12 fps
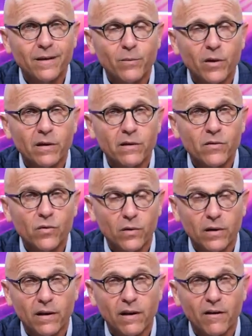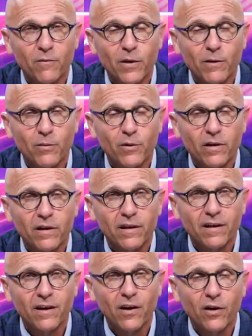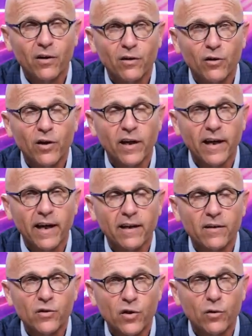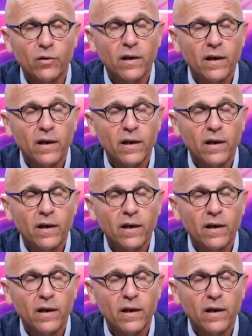but certainly a lot of people are looking at it. So